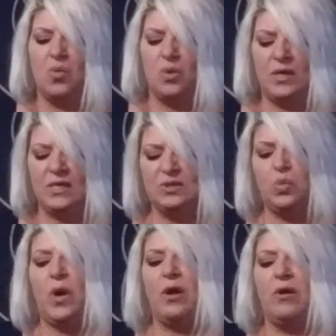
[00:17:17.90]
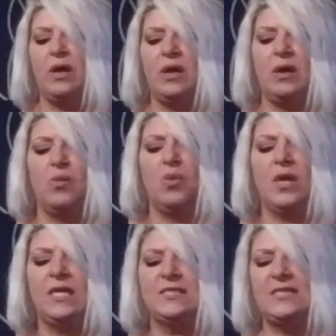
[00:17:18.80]
what He's wearing,
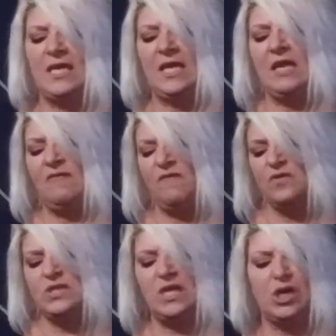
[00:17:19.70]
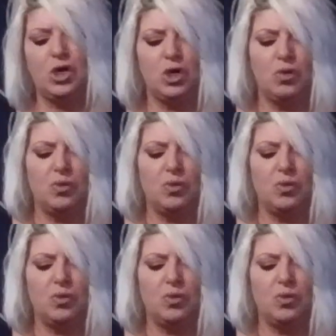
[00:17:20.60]
what He's eating for dinner,